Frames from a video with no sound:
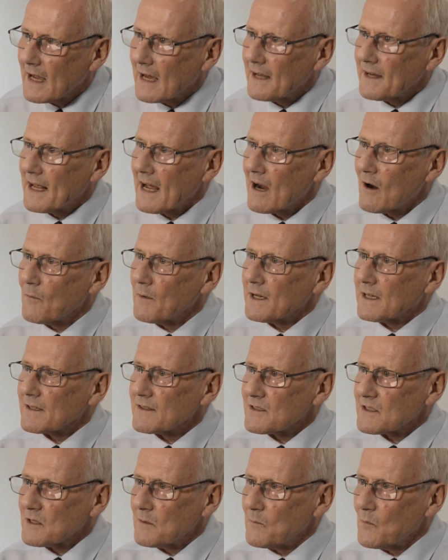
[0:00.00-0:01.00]
and how we
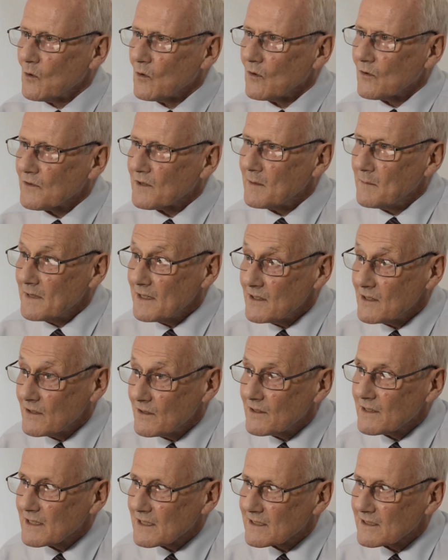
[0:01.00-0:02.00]
can support them in
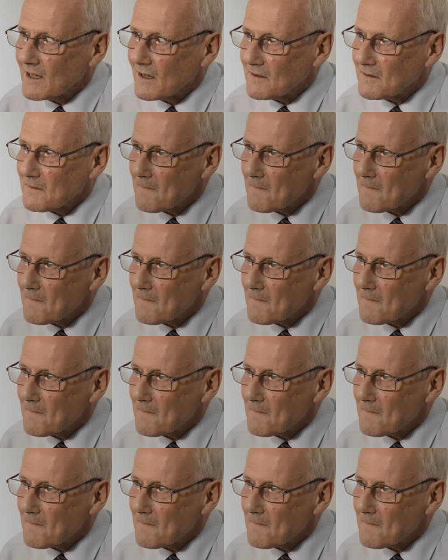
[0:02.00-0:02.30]
doing so.